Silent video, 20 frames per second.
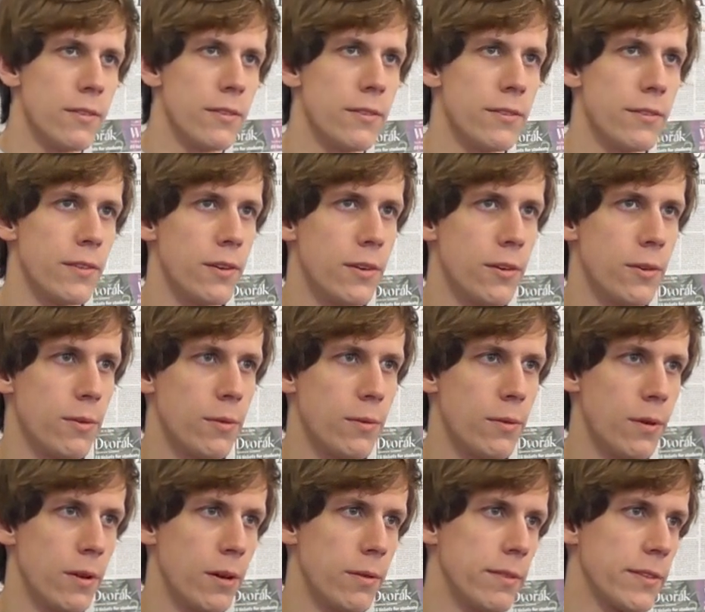
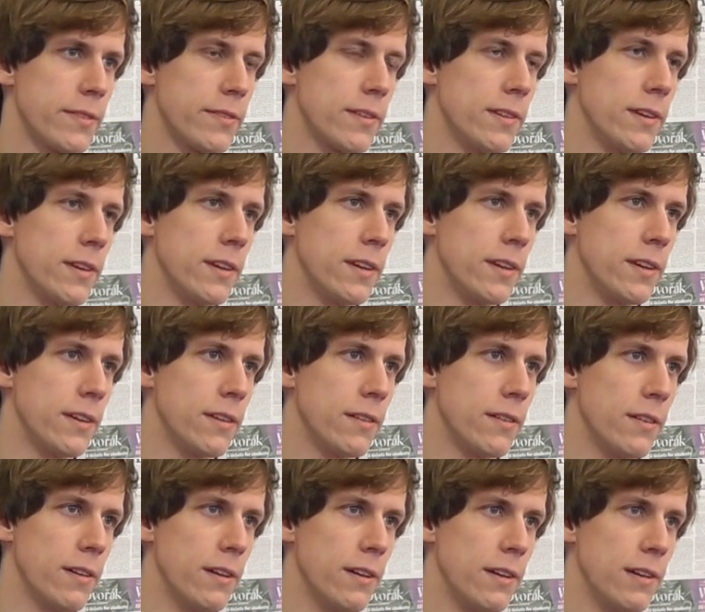So obviously
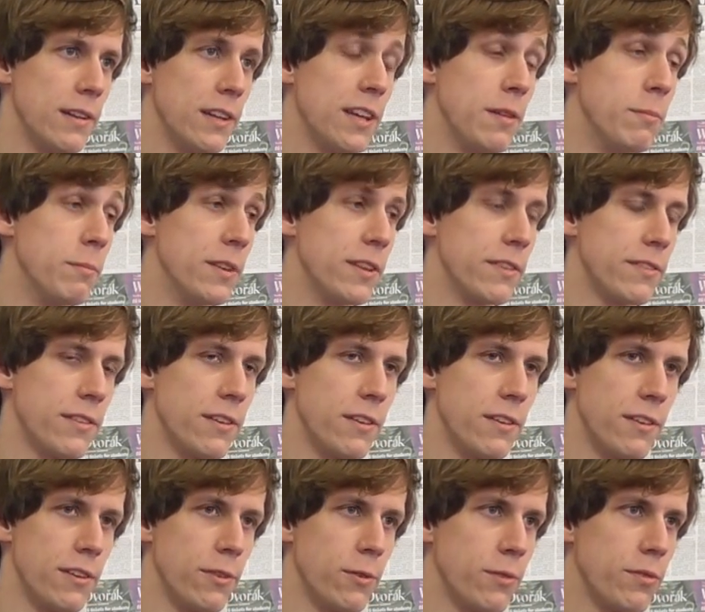Liam this
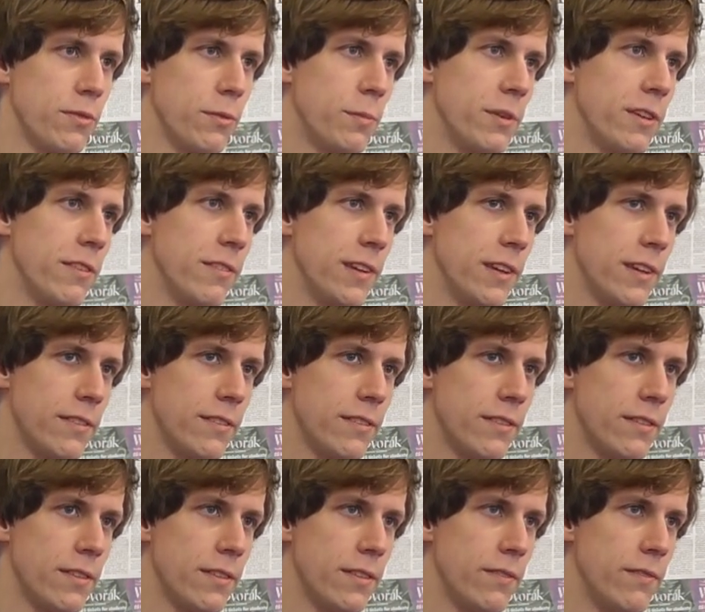year and also
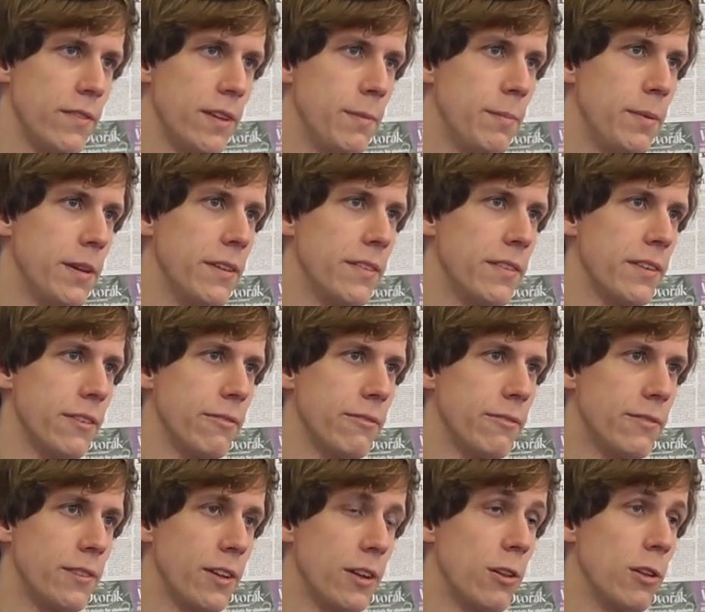previous VPs
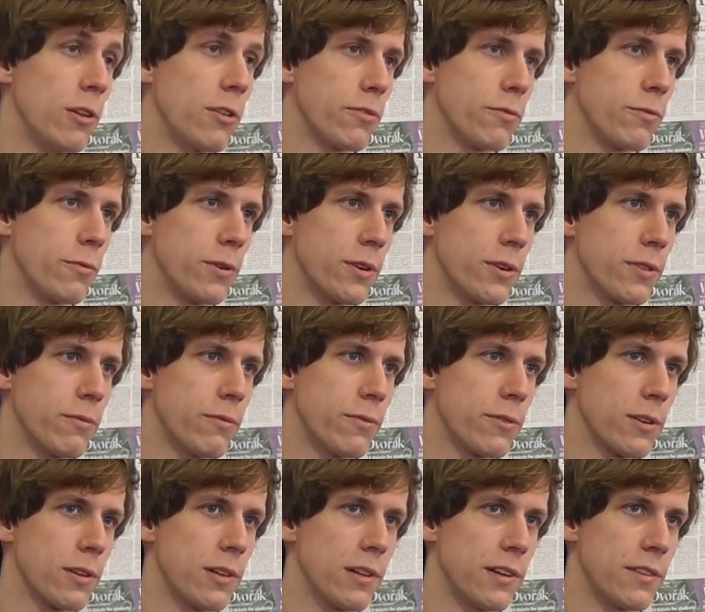have done a lot of work
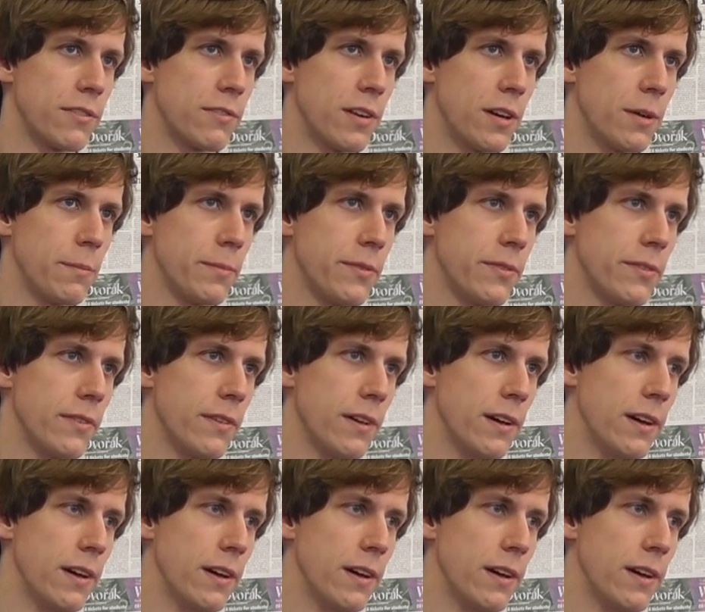for class reps.